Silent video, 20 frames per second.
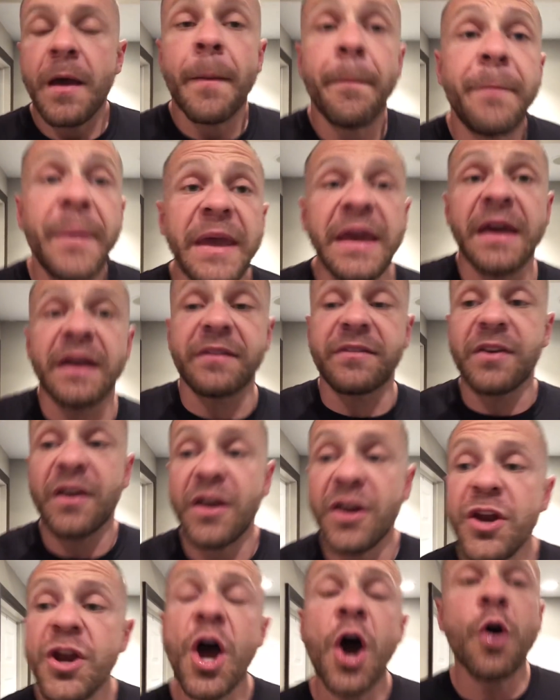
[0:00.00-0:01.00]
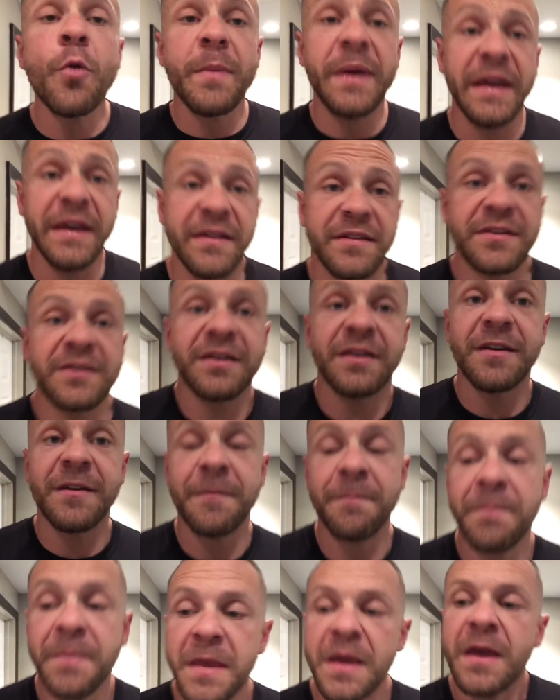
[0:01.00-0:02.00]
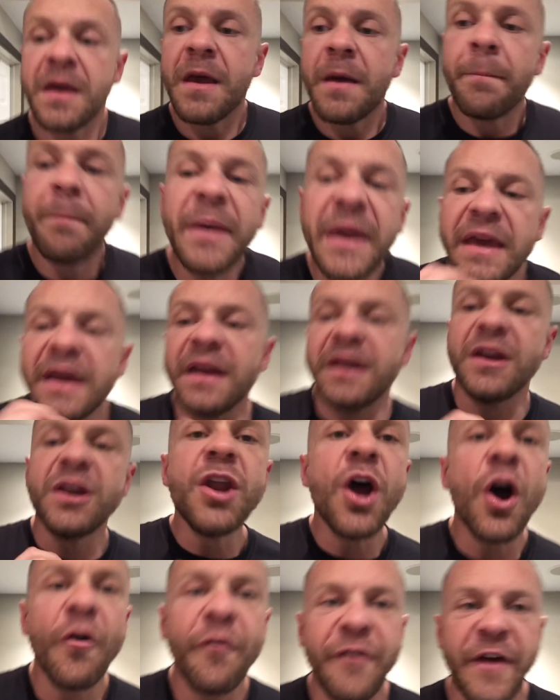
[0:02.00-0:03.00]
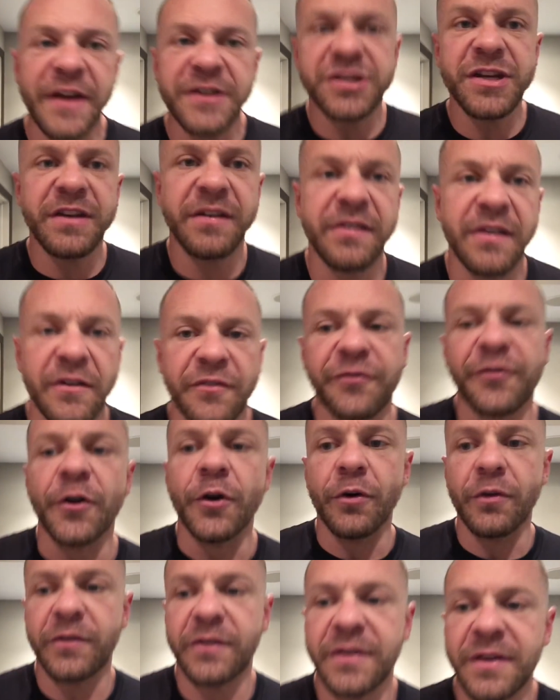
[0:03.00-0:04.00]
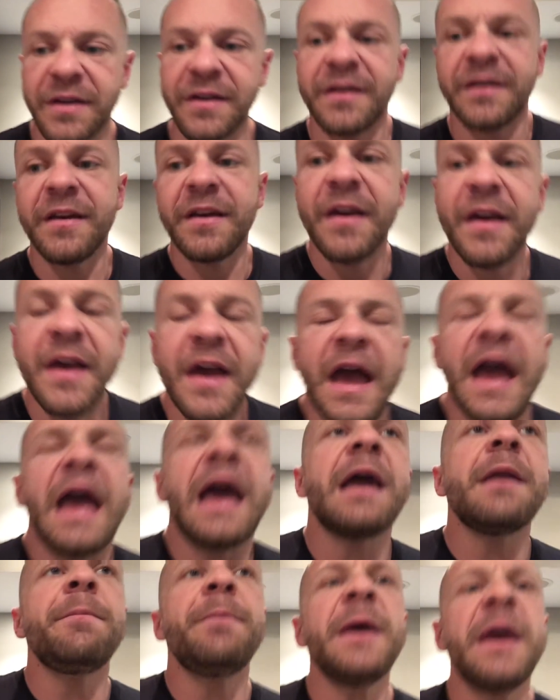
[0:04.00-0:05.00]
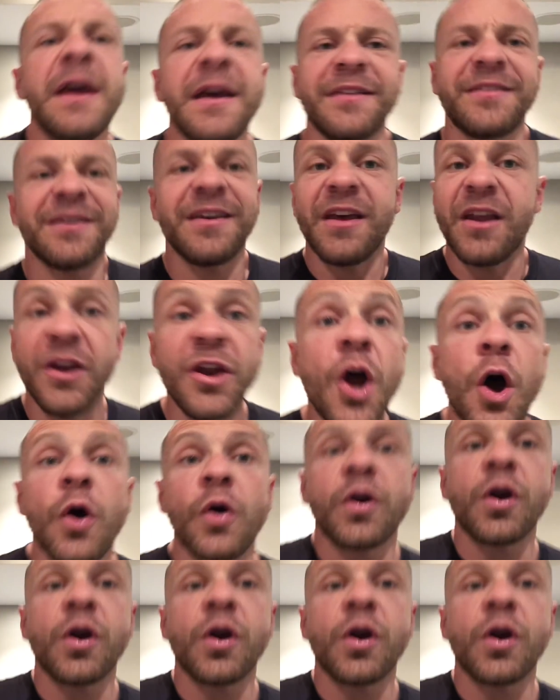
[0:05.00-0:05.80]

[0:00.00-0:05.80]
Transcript: be it no meat, be it no veggies and fruit, and be it no